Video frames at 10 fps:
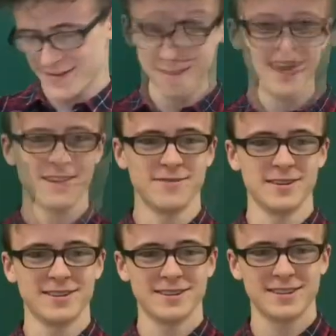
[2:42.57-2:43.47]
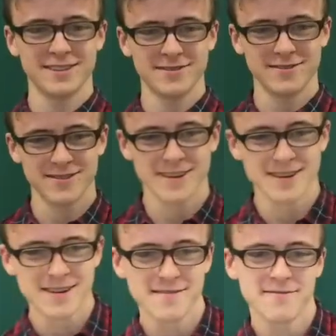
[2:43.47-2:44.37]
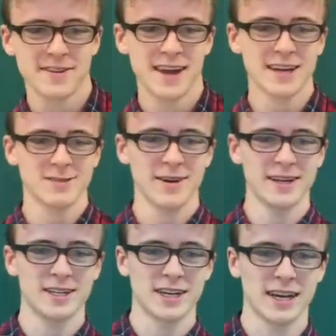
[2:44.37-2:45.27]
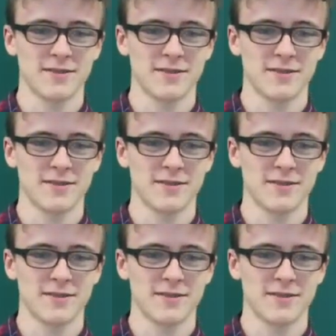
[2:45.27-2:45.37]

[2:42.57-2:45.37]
Relevance. The last way to check